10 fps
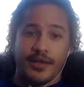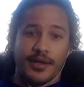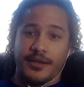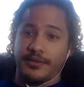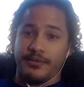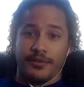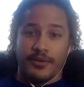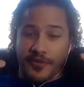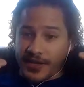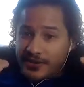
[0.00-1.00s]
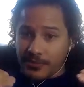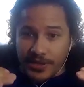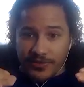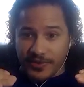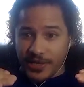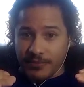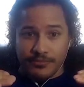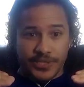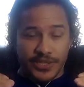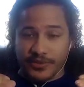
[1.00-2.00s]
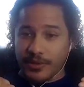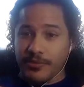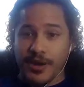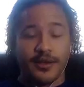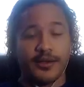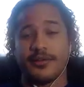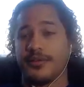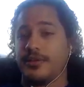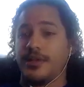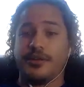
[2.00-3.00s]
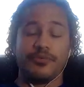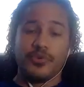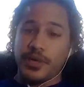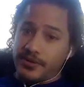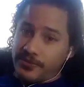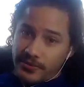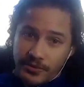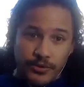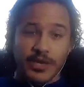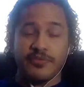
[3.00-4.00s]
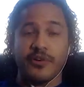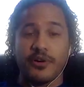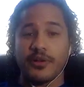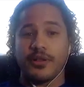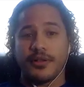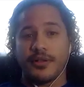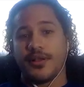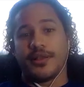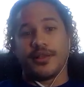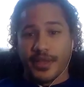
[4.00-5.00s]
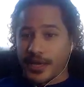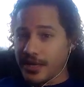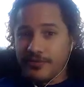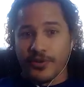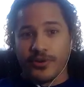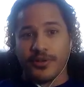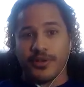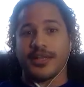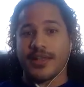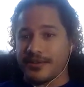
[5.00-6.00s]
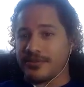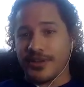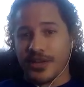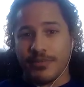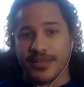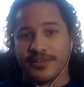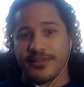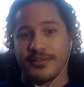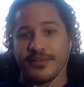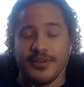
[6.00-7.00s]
And you fight someone your same rank, the rule is you give all, they give all, and that's how you get better.